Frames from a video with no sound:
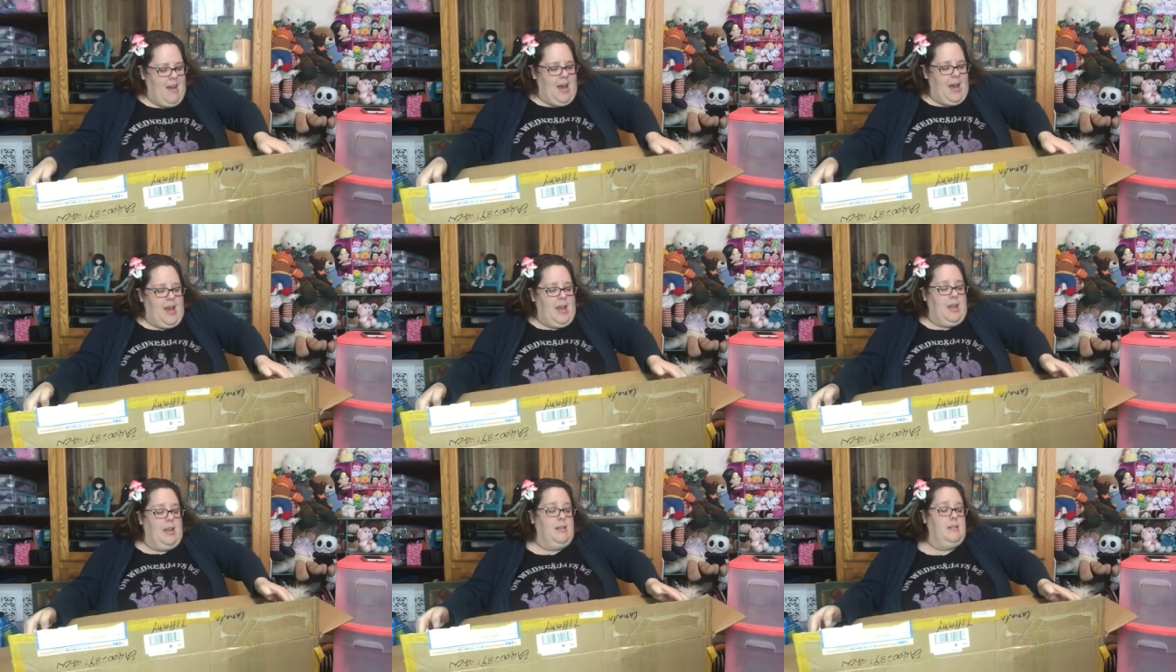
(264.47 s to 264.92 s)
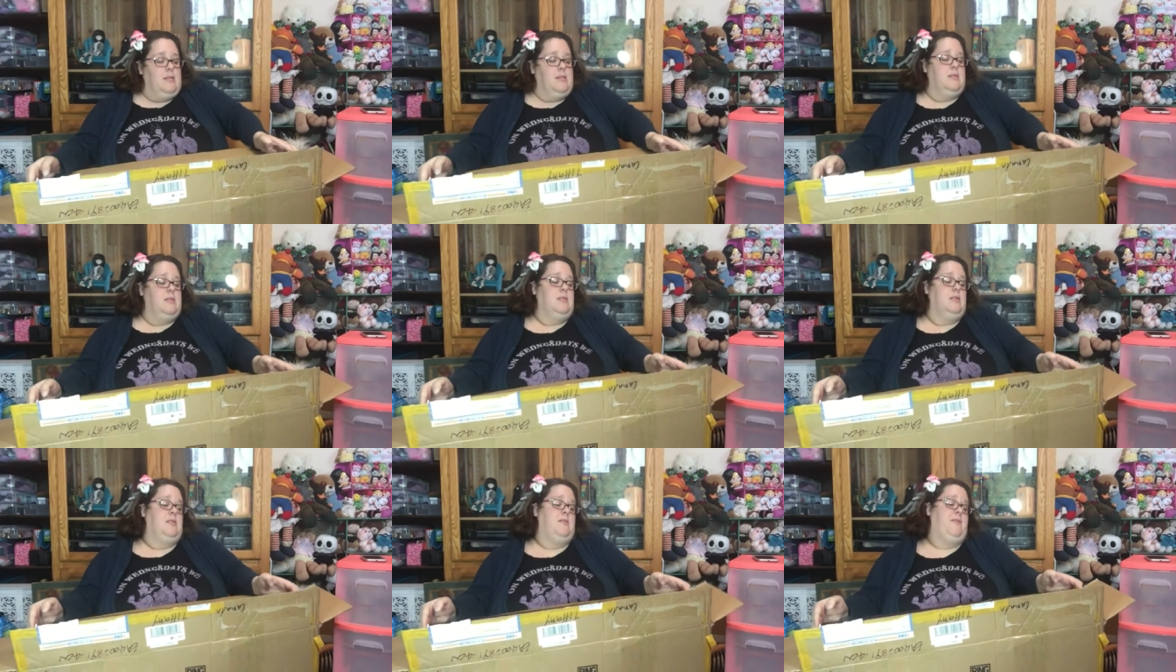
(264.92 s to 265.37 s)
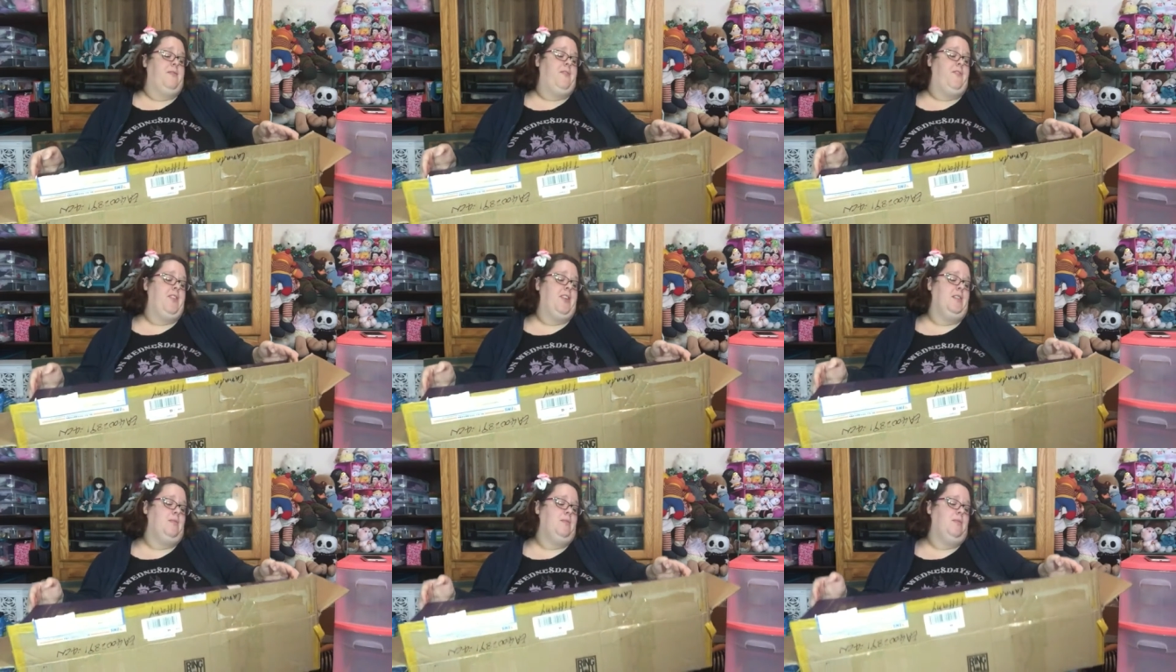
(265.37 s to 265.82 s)
I
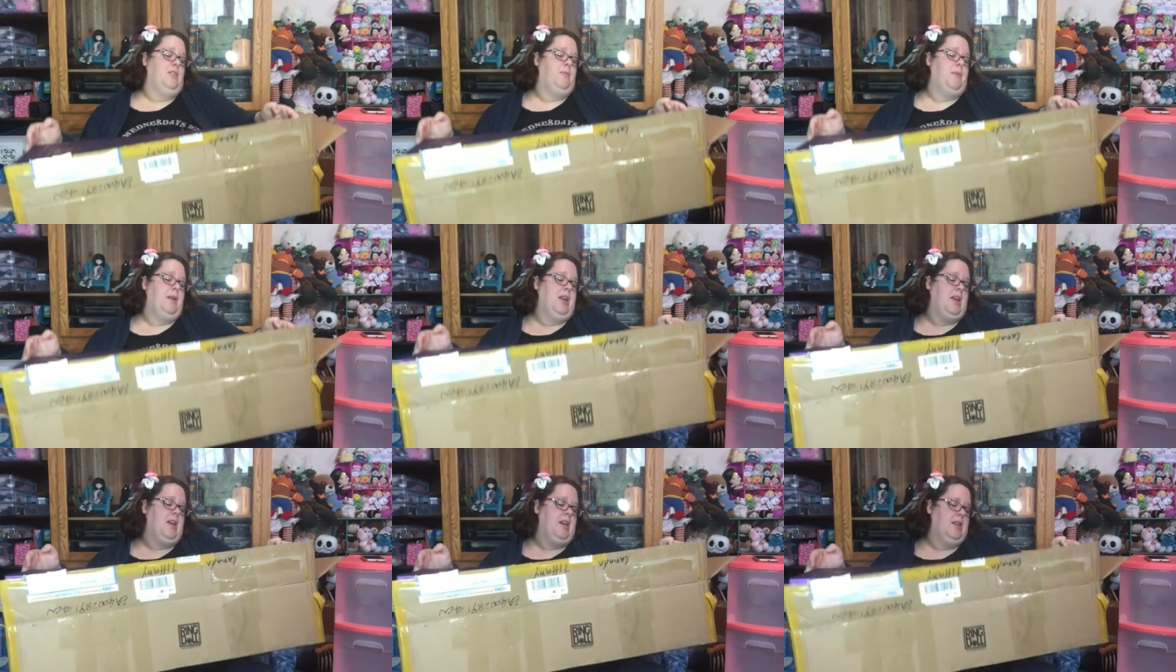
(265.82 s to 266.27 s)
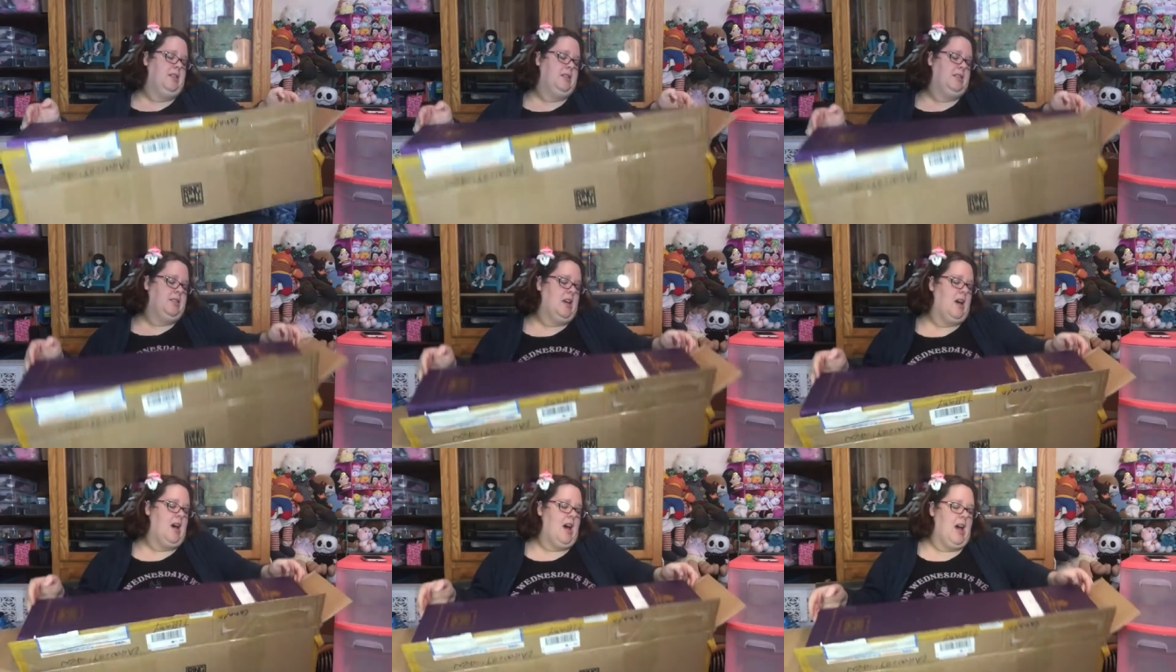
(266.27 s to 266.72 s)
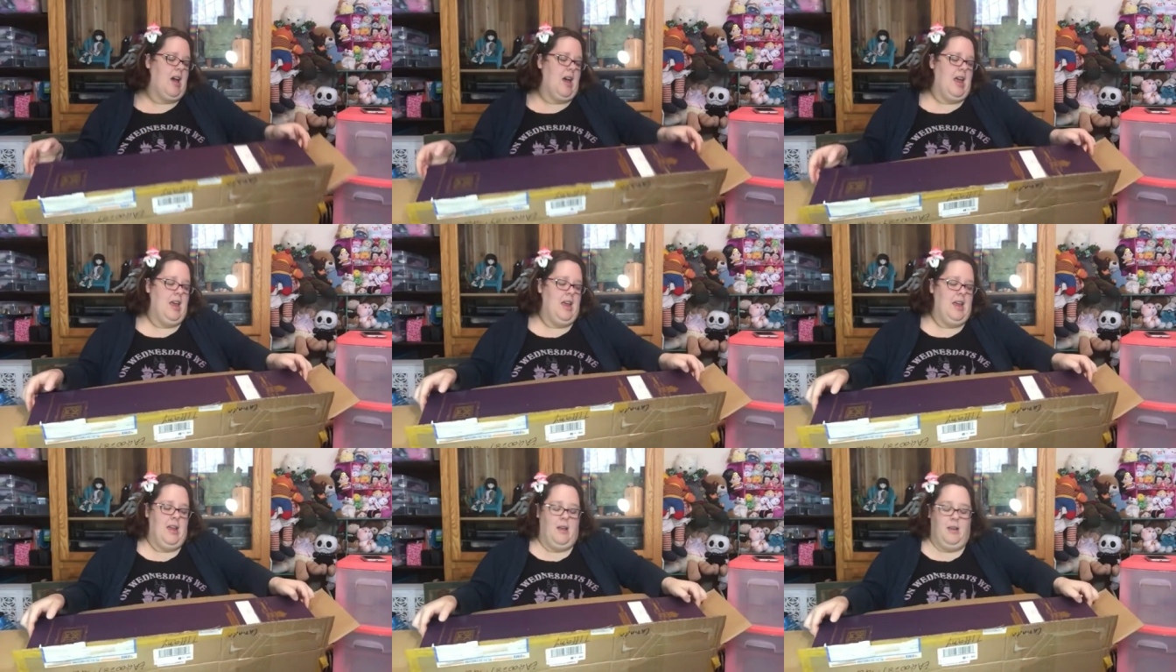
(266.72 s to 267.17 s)
filmed, because
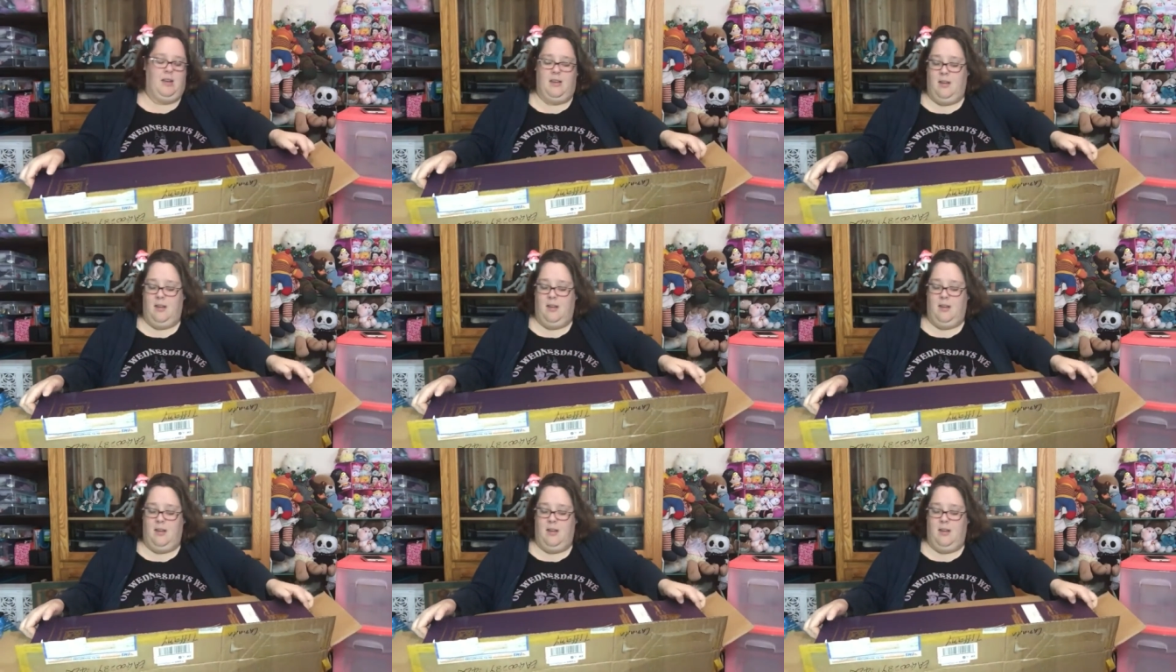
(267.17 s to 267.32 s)
I